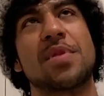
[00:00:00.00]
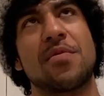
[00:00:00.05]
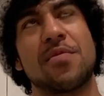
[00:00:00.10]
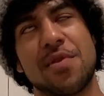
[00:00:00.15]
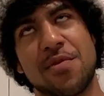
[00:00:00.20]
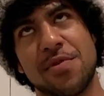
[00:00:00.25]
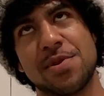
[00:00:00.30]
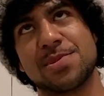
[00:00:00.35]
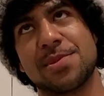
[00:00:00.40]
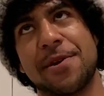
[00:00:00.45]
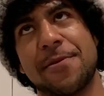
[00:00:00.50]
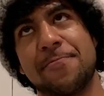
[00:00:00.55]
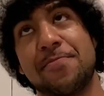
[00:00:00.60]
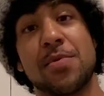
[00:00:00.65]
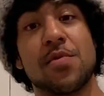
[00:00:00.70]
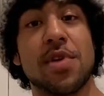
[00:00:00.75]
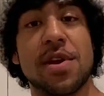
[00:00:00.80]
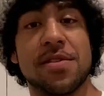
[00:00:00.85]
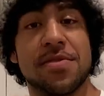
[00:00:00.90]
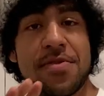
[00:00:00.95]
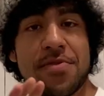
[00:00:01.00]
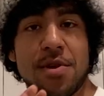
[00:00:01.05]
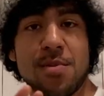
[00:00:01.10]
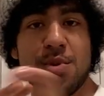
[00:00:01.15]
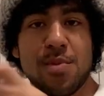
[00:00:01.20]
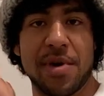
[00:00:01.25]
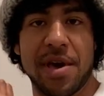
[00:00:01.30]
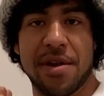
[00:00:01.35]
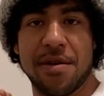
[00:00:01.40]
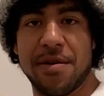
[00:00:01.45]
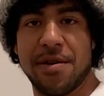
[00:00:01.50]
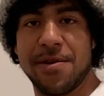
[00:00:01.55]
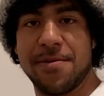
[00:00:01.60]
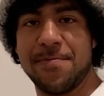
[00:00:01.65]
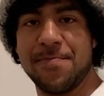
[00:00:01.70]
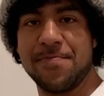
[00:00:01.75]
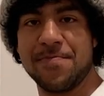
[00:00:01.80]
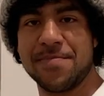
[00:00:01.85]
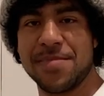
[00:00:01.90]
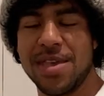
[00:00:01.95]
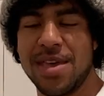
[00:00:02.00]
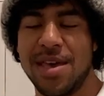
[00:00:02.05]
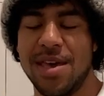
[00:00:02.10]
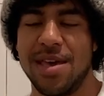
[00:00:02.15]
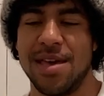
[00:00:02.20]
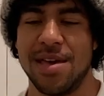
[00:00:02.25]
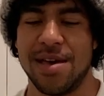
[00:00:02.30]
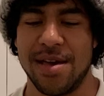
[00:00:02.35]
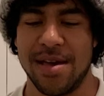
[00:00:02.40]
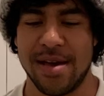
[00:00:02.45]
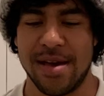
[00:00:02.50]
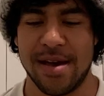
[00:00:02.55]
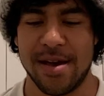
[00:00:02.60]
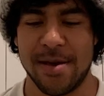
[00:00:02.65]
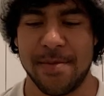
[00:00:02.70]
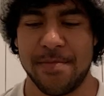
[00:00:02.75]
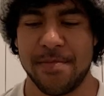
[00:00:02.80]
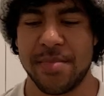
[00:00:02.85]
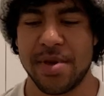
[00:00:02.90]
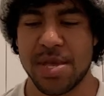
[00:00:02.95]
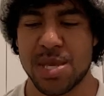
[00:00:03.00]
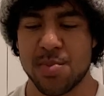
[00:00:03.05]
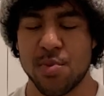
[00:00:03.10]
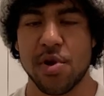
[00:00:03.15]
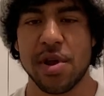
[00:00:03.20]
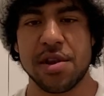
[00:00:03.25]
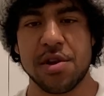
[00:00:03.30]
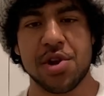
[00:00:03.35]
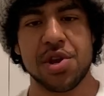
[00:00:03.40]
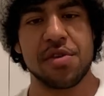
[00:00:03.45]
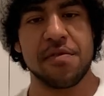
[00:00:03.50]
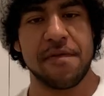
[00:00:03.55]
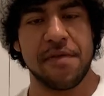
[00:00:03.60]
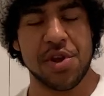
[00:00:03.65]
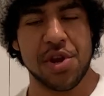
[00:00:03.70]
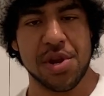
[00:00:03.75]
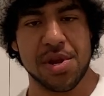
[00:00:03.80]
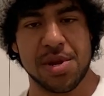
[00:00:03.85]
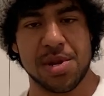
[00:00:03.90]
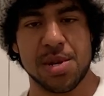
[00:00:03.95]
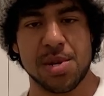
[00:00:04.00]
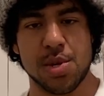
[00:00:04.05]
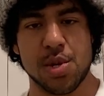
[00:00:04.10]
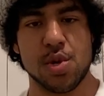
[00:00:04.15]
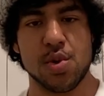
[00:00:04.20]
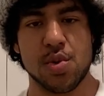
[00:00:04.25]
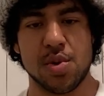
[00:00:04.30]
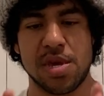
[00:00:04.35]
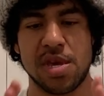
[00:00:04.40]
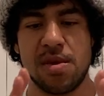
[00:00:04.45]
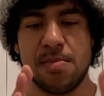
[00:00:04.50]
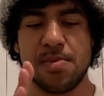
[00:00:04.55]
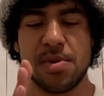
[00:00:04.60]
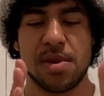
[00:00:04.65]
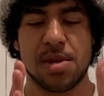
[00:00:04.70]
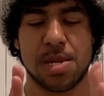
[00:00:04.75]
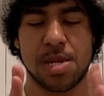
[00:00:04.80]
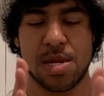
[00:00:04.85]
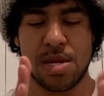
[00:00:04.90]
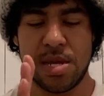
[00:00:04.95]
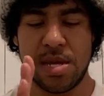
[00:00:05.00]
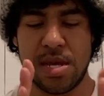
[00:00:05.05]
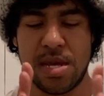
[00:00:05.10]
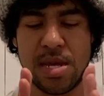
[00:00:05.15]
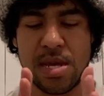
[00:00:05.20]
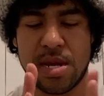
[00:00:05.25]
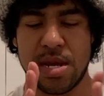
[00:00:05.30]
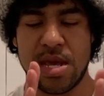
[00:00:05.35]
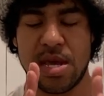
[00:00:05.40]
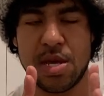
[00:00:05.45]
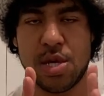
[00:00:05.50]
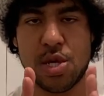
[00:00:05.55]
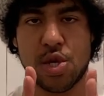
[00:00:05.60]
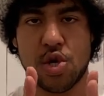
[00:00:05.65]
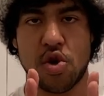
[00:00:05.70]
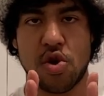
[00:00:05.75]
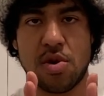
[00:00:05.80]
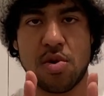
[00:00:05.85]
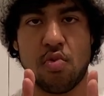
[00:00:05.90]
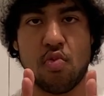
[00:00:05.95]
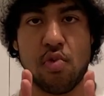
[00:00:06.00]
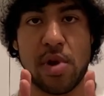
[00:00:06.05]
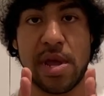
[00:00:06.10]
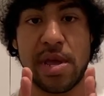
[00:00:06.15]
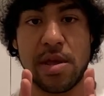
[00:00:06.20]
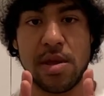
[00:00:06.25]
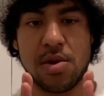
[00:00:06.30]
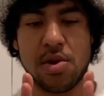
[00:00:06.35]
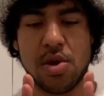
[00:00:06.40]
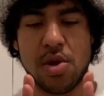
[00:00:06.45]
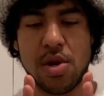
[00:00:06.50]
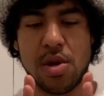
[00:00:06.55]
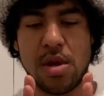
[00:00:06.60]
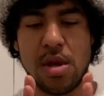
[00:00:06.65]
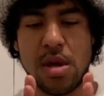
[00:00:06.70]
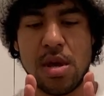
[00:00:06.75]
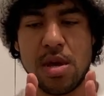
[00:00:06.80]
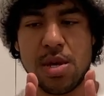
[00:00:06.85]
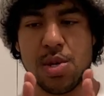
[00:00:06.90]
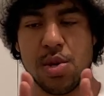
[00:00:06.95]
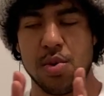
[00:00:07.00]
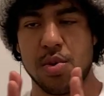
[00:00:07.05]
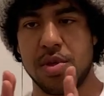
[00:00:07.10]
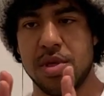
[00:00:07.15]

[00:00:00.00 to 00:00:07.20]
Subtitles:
was I? Right, thermal battery. It's more energy efficient to keep it in a certain range, so